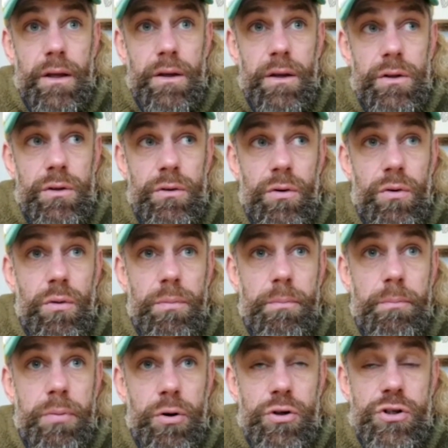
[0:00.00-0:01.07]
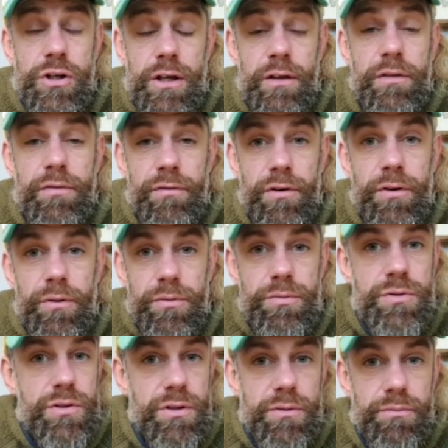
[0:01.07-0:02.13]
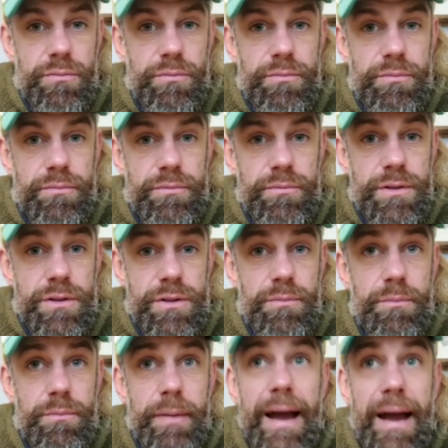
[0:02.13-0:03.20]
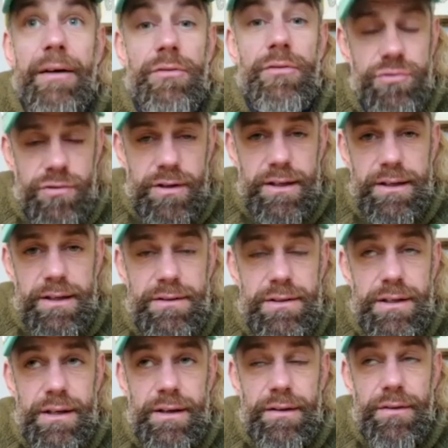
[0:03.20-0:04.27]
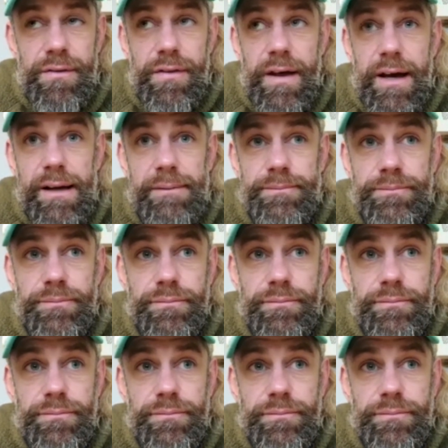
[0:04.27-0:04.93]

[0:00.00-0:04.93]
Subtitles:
you're pushing through some boundaries that